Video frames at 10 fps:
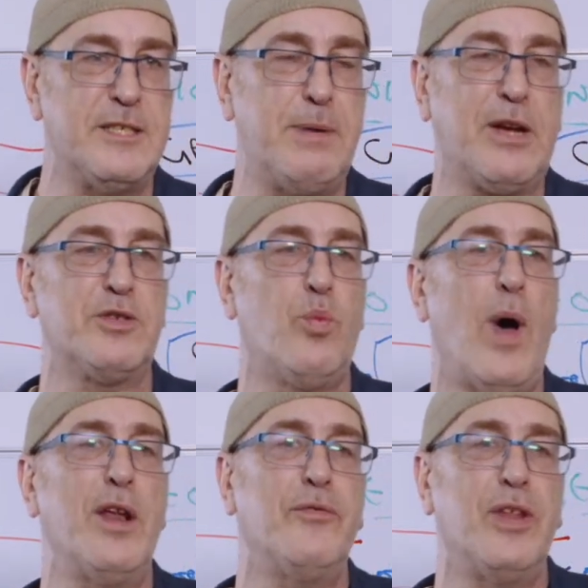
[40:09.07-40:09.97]
because
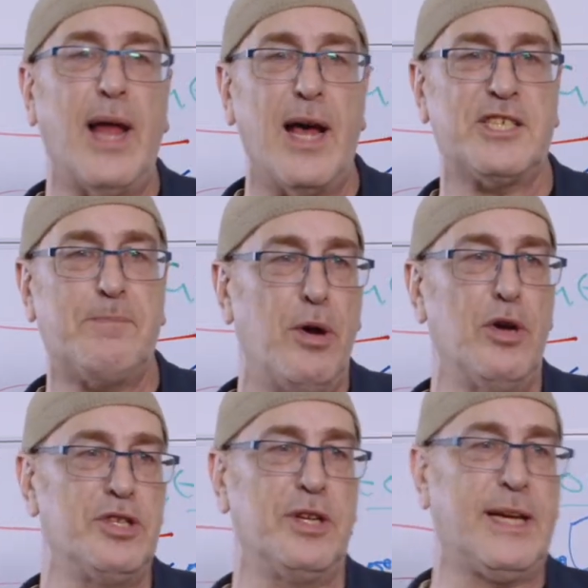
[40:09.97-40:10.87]
one of the last Persian